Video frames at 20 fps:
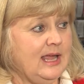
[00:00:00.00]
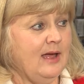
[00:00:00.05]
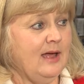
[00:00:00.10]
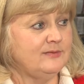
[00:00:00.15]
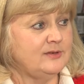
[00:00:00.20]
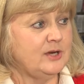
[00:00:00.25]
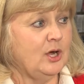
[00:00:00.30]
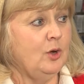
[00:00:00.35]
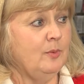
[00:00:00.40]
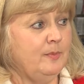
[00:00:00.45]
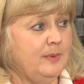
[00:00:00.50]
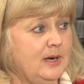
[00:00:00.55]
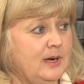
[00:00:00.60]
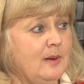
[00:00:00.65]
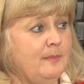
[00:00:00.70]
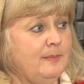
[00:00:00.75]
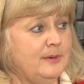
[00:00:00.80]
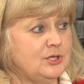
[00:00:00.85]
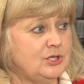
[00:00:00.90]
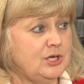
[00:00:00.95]
have to open
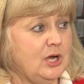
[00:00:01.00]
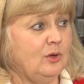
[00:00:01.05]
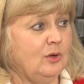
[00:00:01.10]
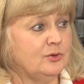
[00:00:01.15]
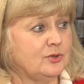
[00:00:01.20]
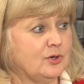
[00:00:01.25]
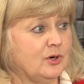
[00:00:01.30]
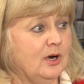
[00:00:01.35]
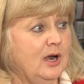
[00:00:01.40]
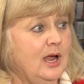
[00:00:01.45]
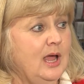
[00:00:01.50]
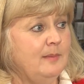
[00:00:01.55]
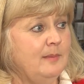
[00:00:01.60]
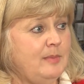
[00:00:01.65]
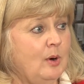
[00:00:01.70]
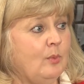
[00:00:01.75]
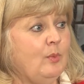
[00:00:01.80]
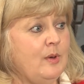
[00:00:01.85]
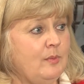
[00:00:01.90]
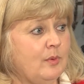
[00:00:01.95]
up a shelter,
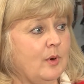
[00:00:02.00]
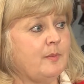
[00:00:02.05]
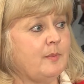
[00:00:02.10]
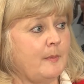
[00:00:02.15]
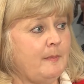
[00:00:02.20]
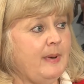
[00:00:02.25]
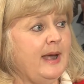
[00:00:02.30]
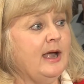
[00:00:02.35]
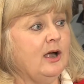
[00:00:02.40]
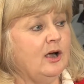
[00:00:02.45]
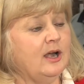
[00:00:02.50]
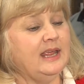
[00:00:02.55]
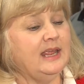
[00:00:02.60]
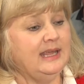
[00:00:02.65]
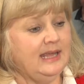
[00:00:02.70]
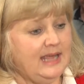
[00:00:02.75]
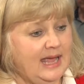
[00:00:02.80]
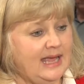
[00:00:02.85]
but we were prepared in